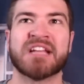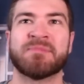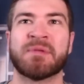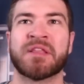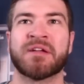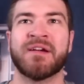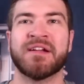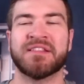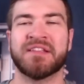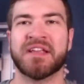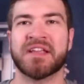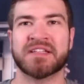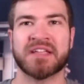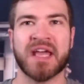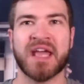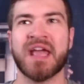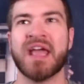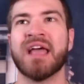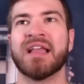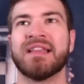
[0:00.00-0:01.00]
But the great thing is
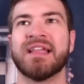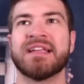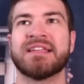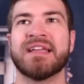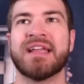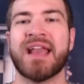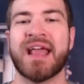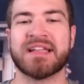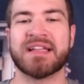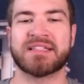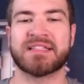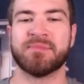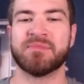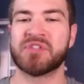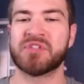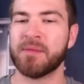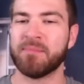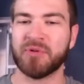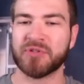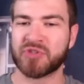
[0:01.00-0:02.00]
LinkedIn has some
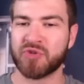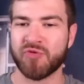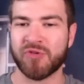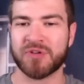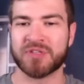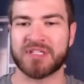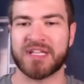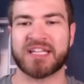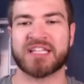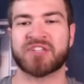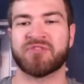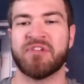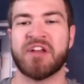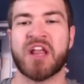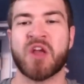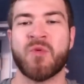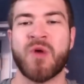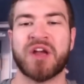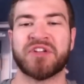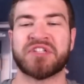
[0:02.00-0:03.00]
simple tools like
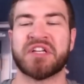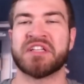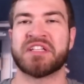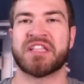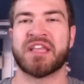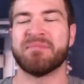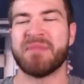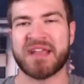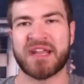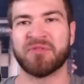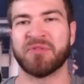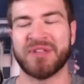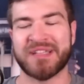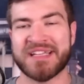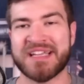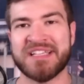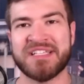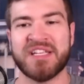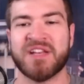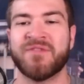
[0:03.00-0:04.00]
screening questions that make it really
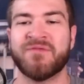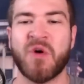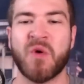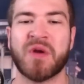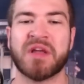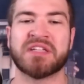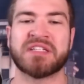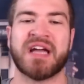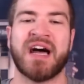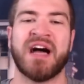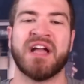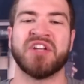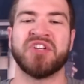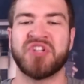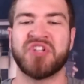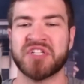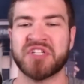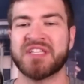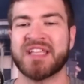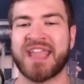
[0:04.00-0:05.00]
easy to focus on
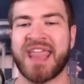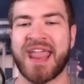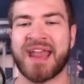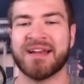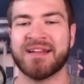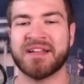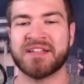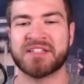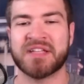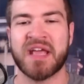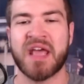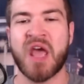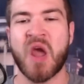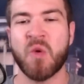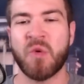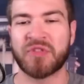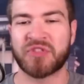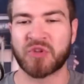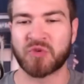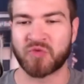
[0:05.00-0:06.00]
just the candidates
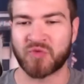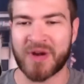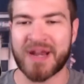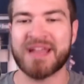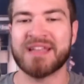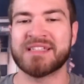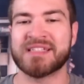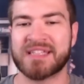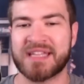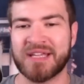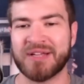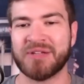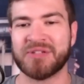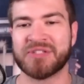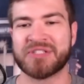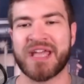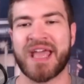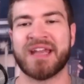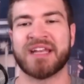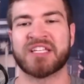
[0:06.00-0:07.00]
with the right
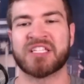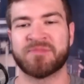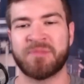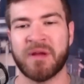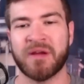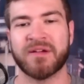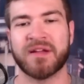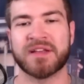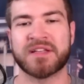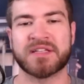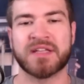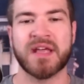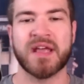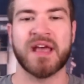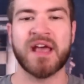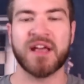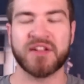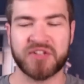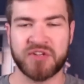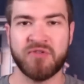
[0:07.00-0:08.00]
skills and experience
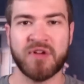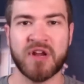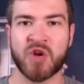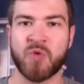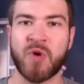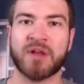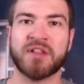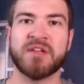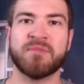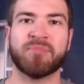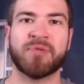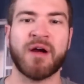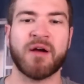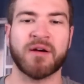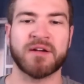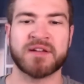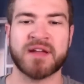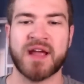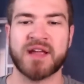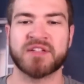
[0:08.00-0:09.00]
so you can quickly
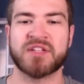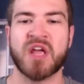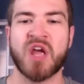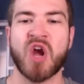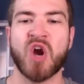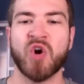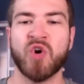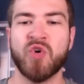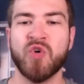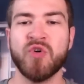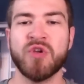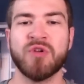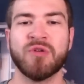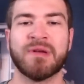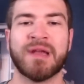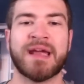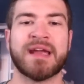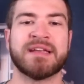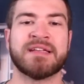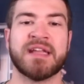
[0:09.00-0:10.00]
prioritize who you'd
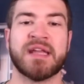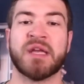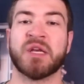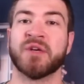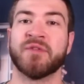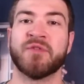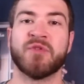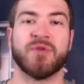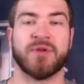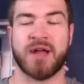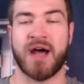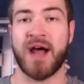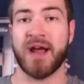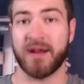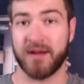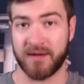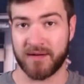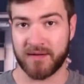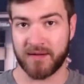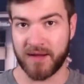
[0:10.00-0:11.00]
like to interview and
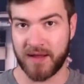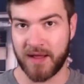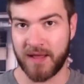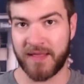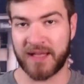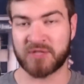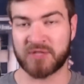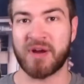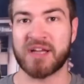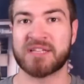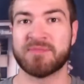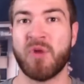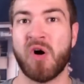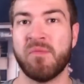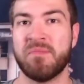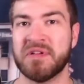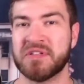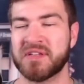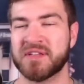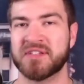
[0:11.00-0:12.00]
hire. That's why small
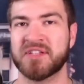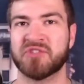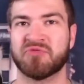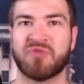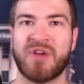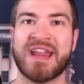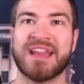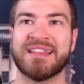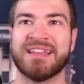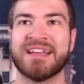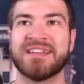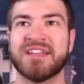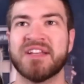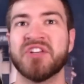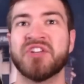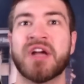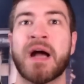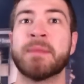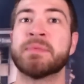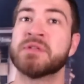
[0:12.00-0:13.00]
businesses rate LinkedIn
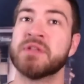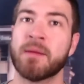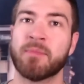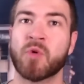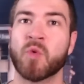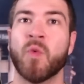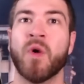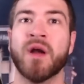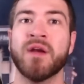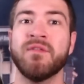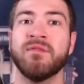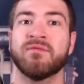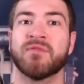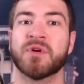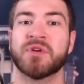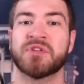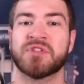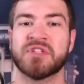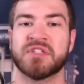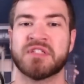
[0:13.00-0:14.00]
Jobs number one
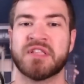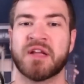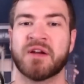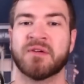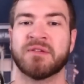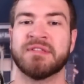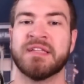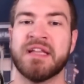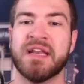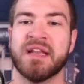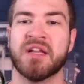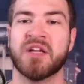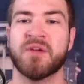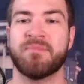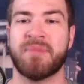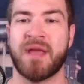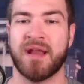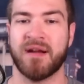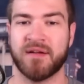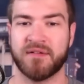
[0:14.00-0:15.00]
versus their leading
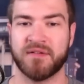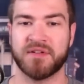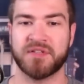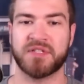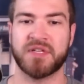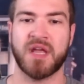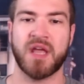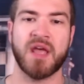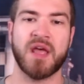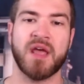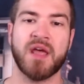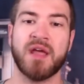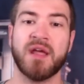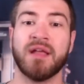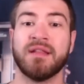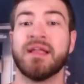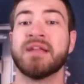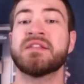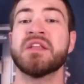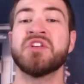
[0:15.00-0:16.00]
competitors.
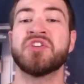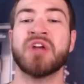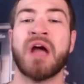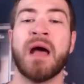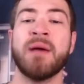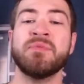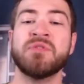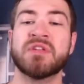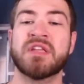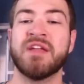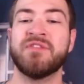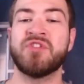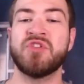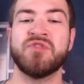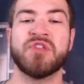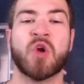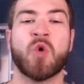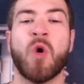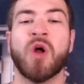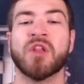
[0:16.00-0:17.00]
LinkedIn Jobs gives you
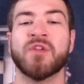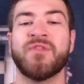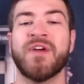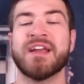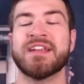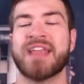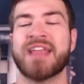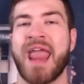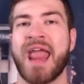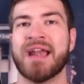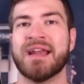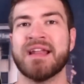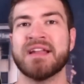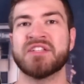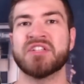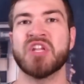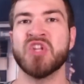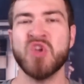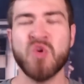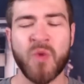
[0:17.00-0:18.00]
the qualified
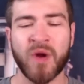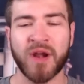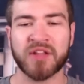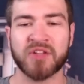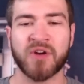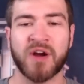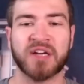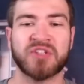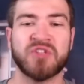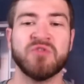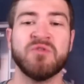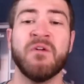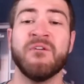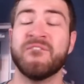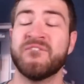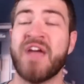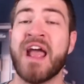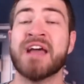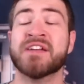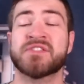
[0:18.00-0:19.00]
candidates you want to talk to
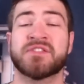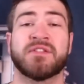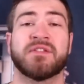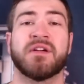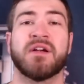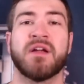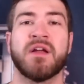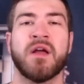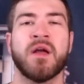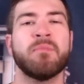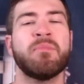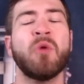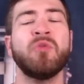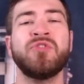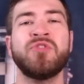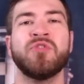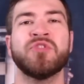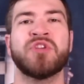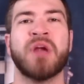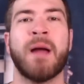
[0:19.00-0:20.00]
faster.
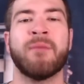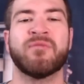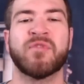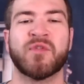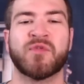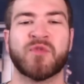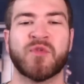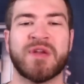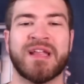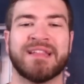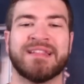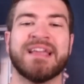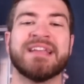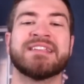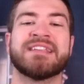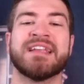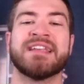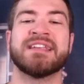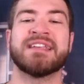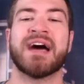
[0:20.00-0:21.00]
Post your job for free at
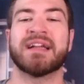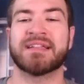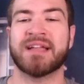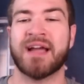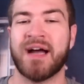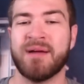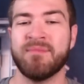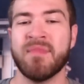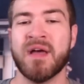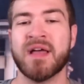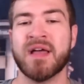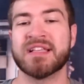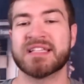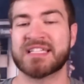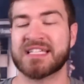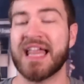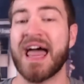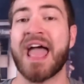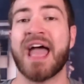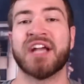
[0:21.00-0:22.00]

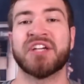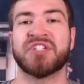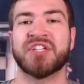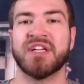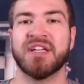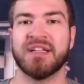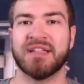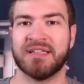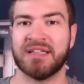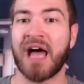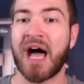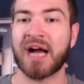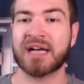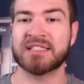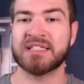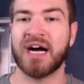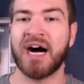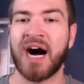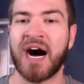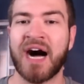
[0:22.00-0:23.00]

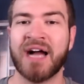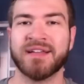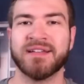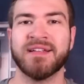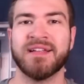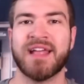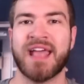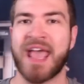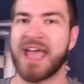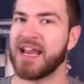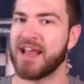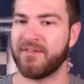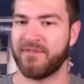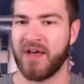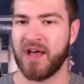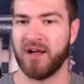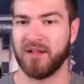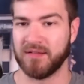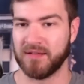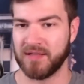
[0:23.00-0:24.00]

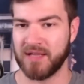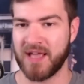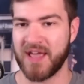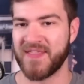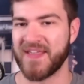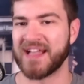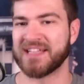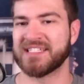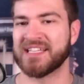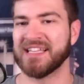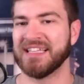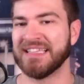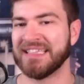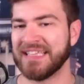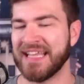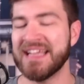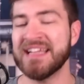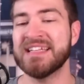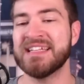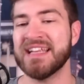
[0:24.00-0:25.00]
linkedin.com/lockedonNFL. That's
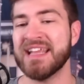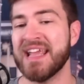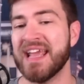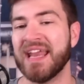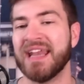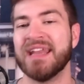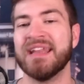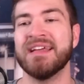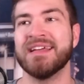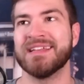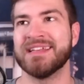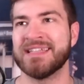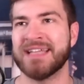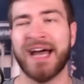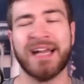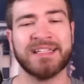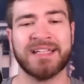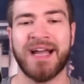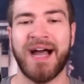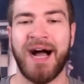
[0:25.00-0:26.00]

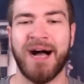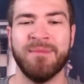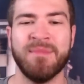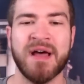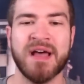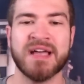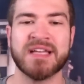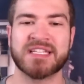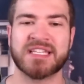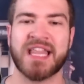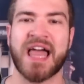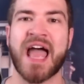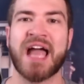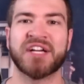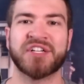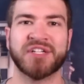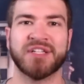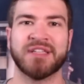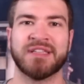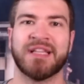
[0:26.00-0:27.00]

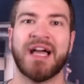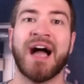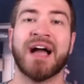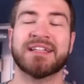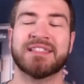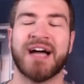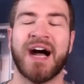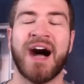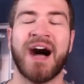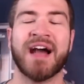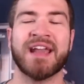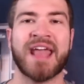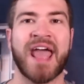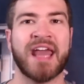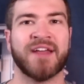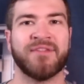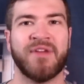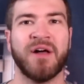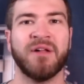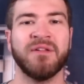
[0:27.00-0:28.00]

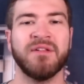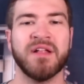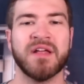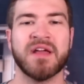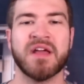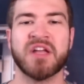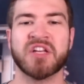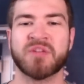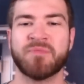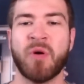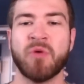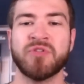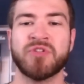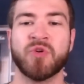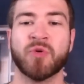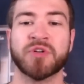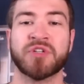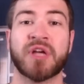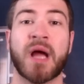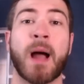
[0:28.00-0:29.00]
linkedin.com/lockedonNFL to post
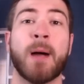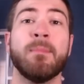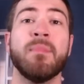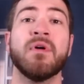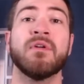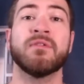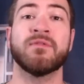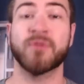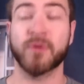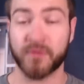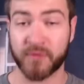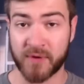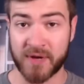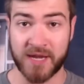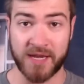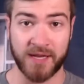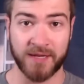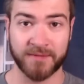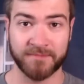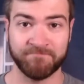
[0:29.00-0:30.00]
your job for
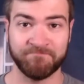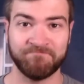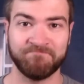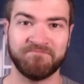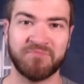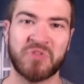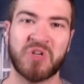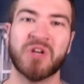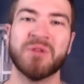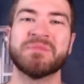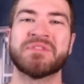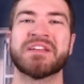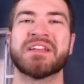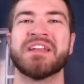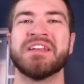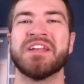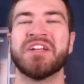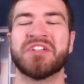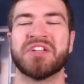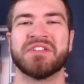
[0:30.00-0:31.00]
free. Terms and
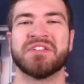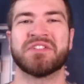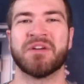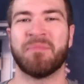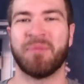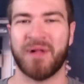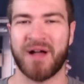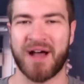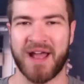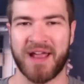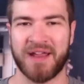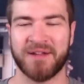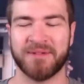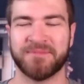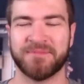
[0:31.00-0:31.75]
conditions apply.